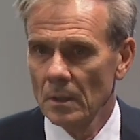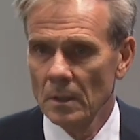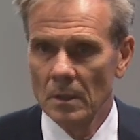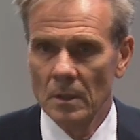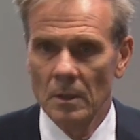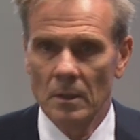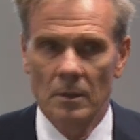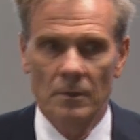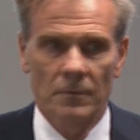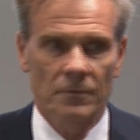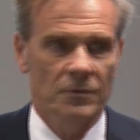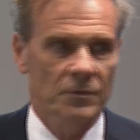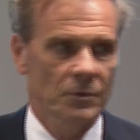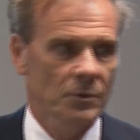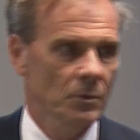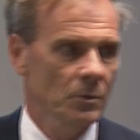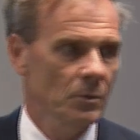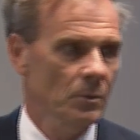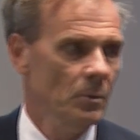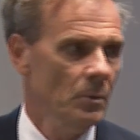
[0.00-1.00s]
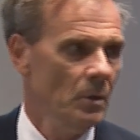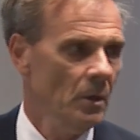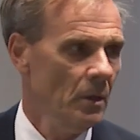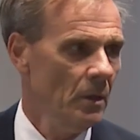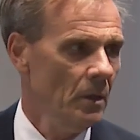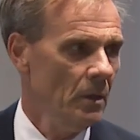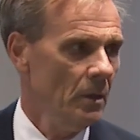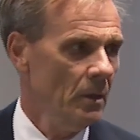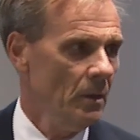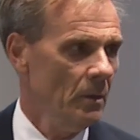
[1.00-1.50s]
a few
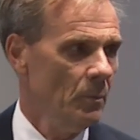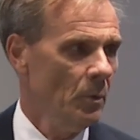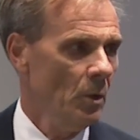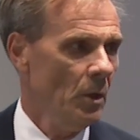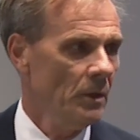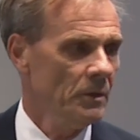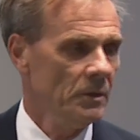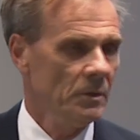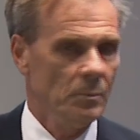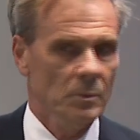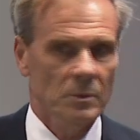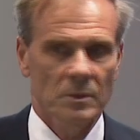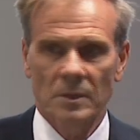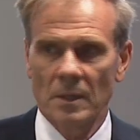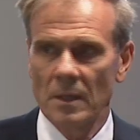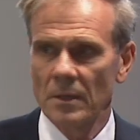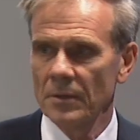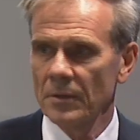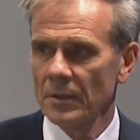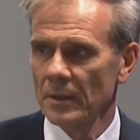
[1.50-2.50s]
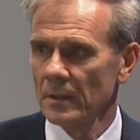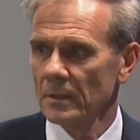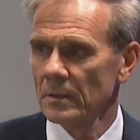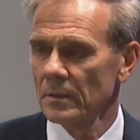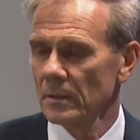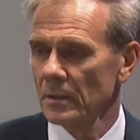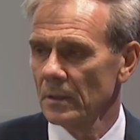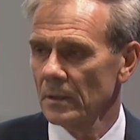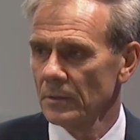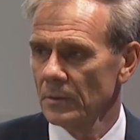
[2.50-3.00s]
words which I
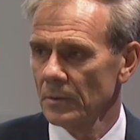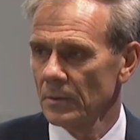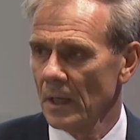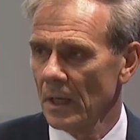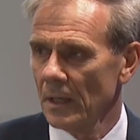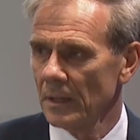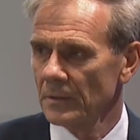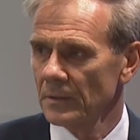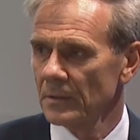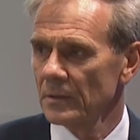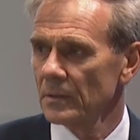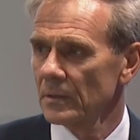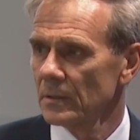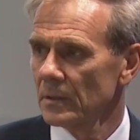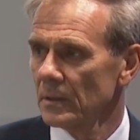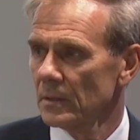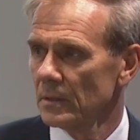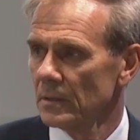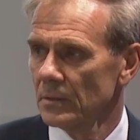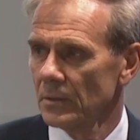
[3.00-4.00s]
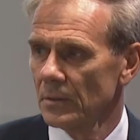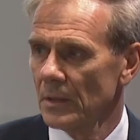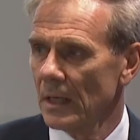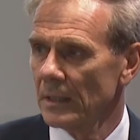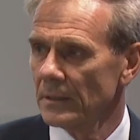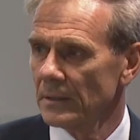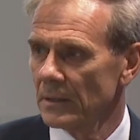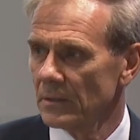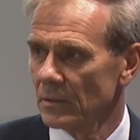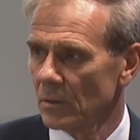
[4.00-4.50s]
think
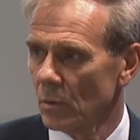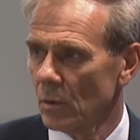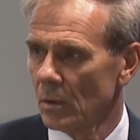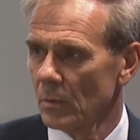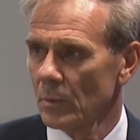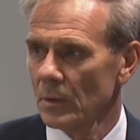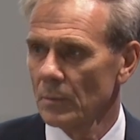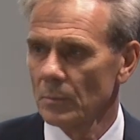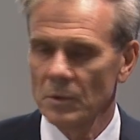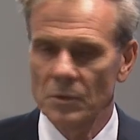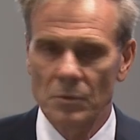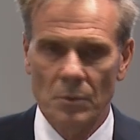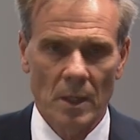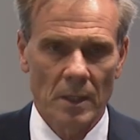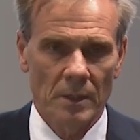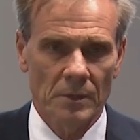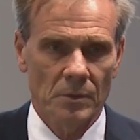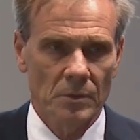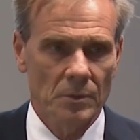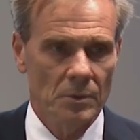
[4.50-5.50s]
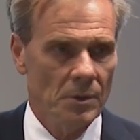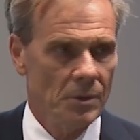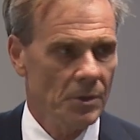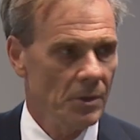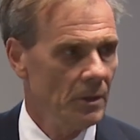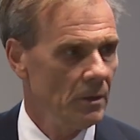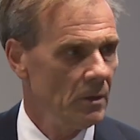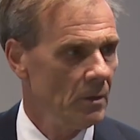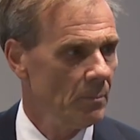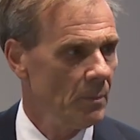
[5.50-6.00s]
unite us all when we try to
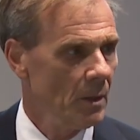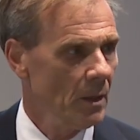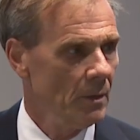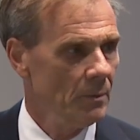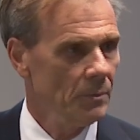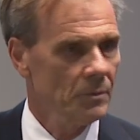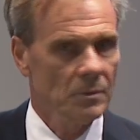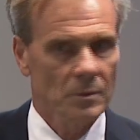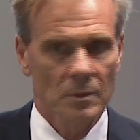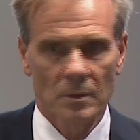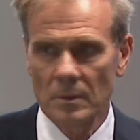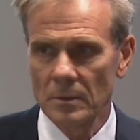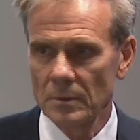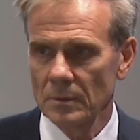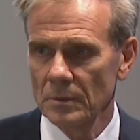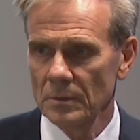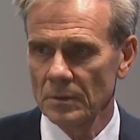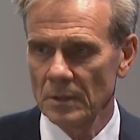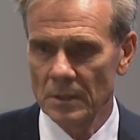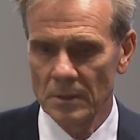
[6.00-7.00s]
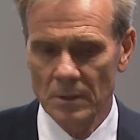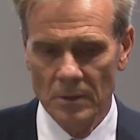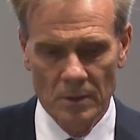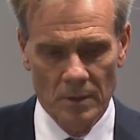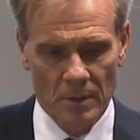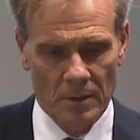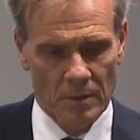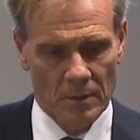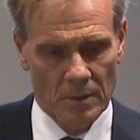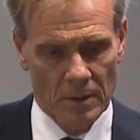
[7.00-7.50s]
think about
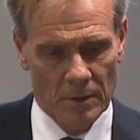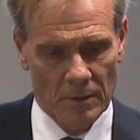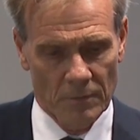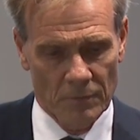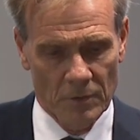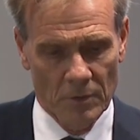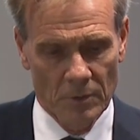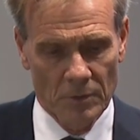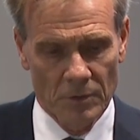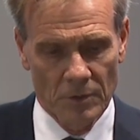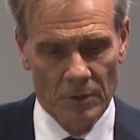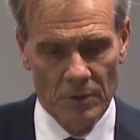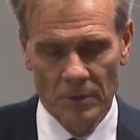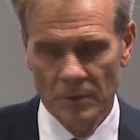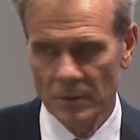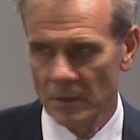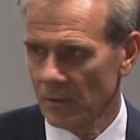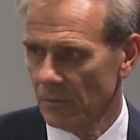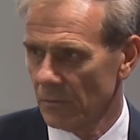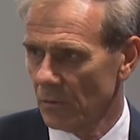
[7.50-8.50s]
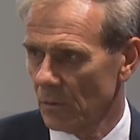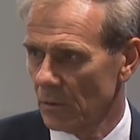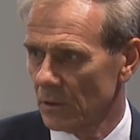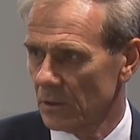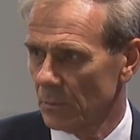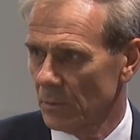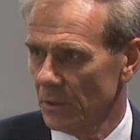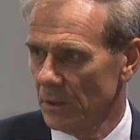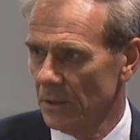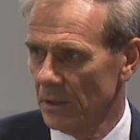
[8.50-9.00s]
city and the futures. And of
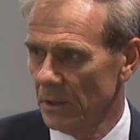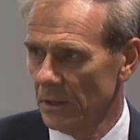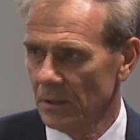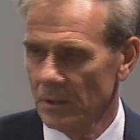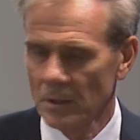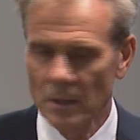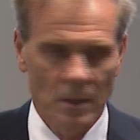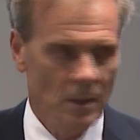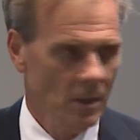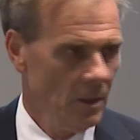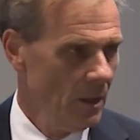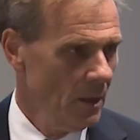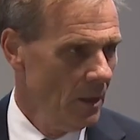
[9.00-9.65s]
course, we need